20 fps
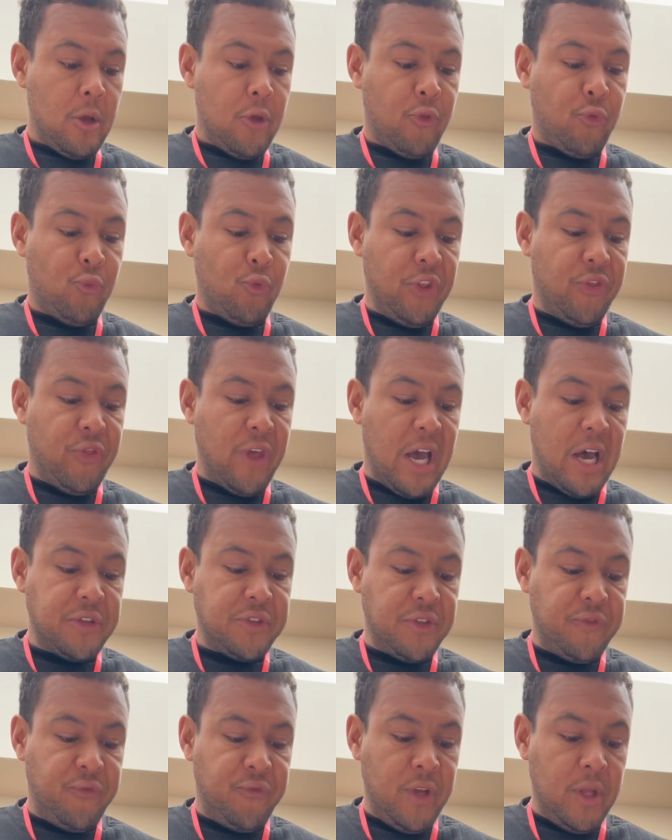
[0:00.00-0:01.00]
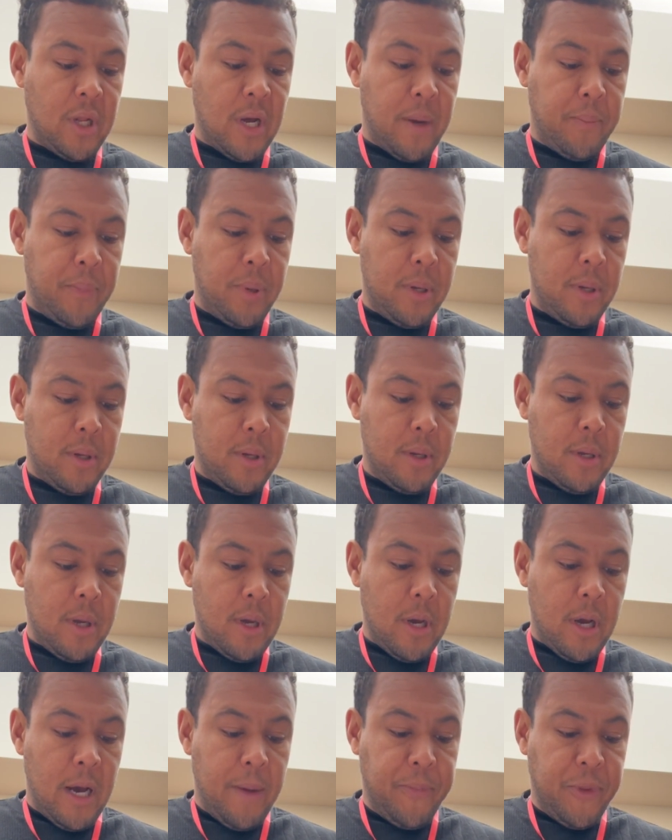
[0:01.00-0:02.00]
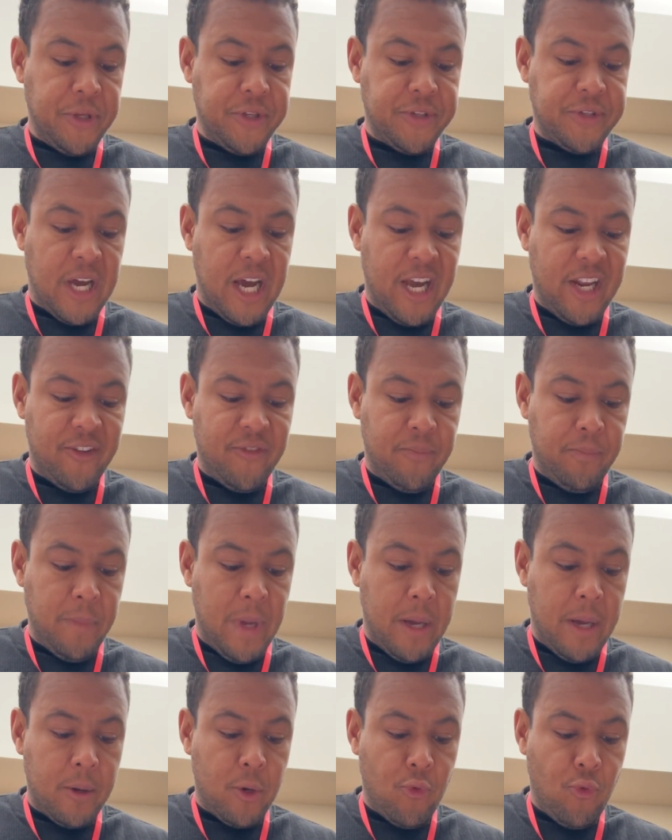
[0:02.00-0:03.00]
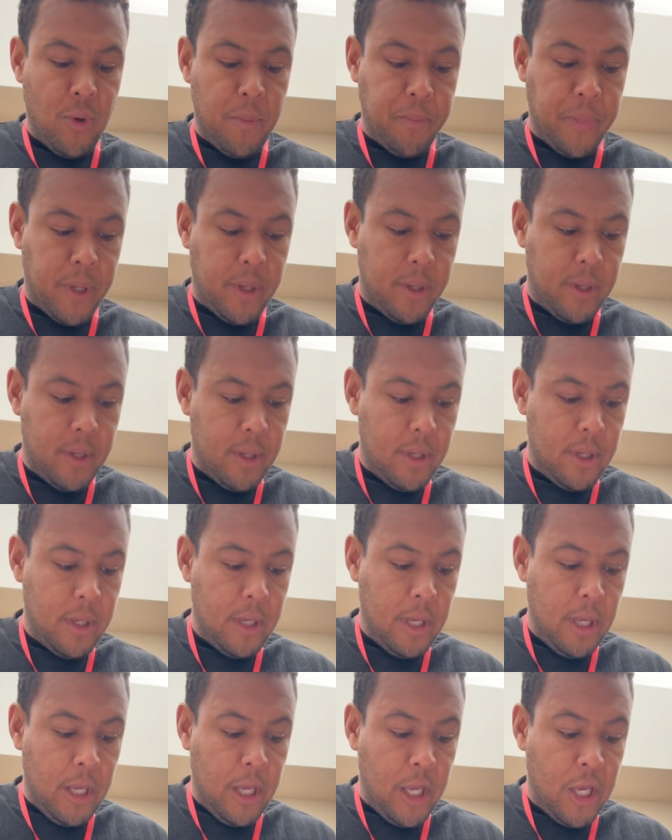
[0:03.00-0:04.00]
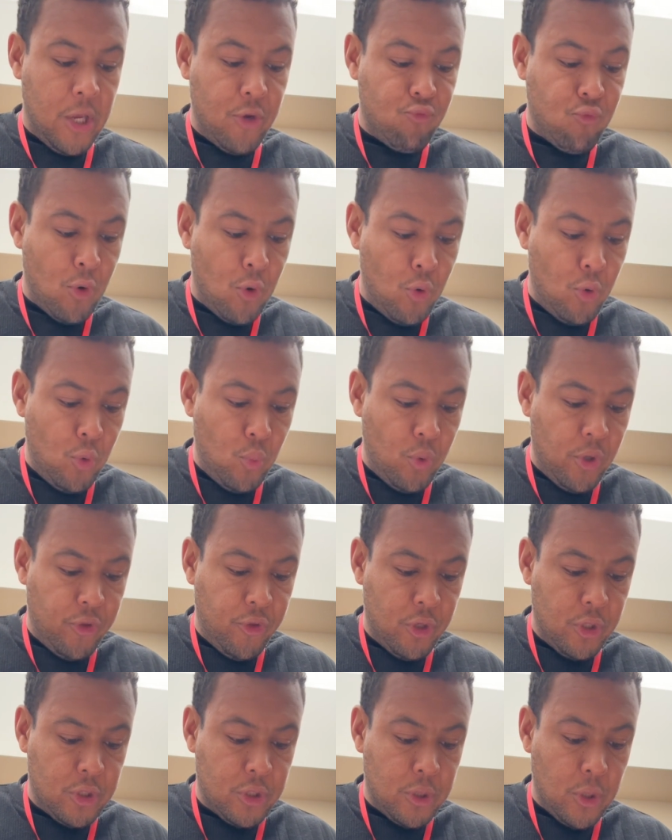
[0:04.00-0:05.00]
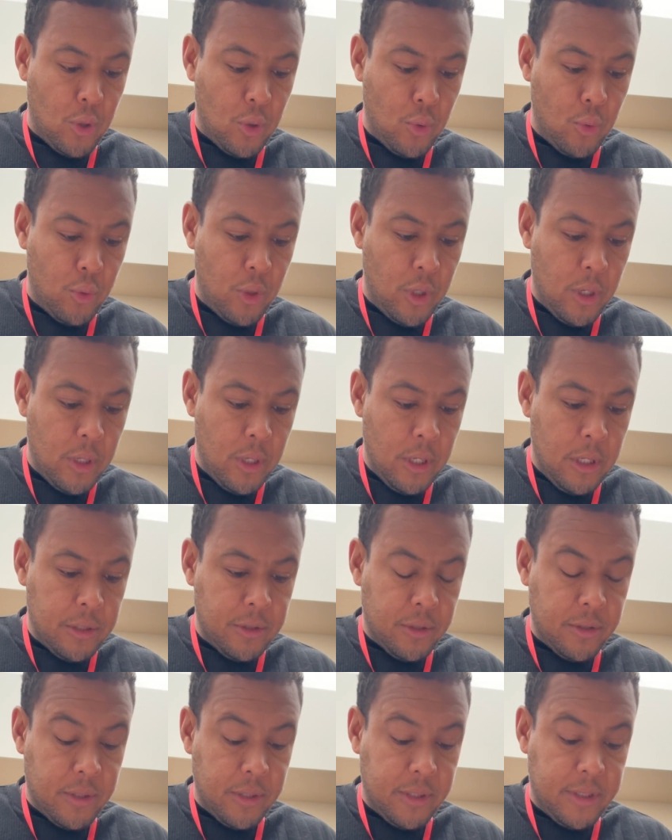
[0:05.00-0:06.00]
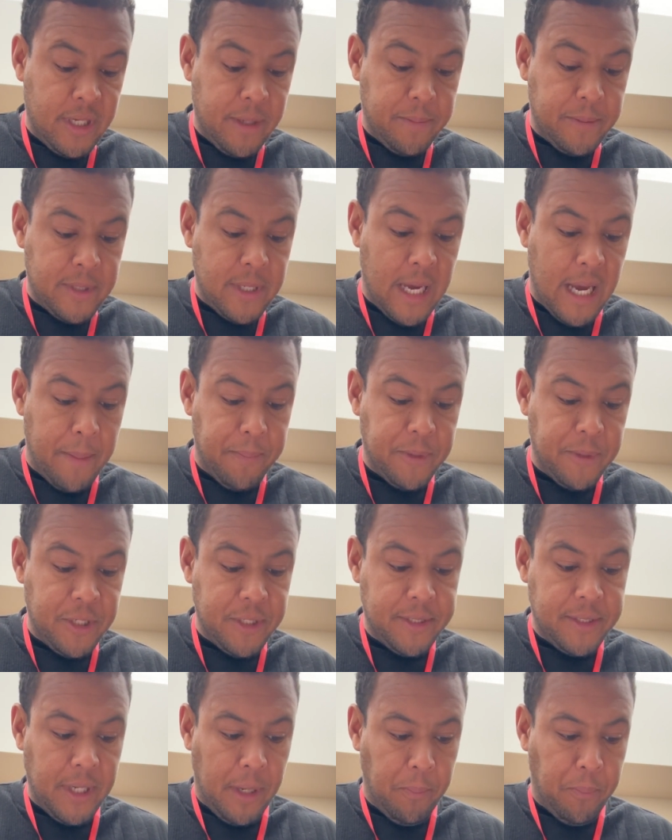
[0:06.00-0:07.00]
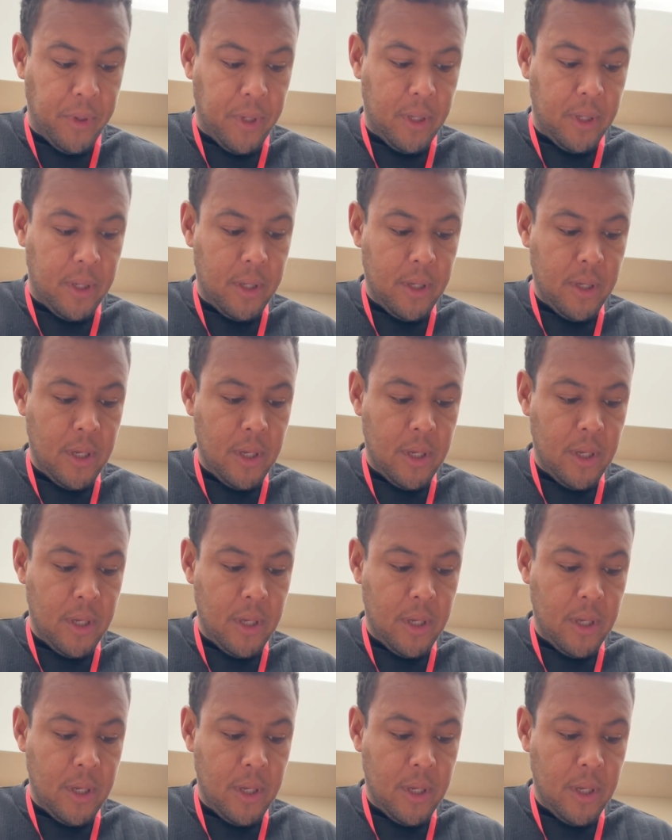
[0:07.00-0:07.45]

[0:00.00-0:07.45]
3,000 feet up, up the side of Mount Crumpit, he rode with his load to the tip top to dump it.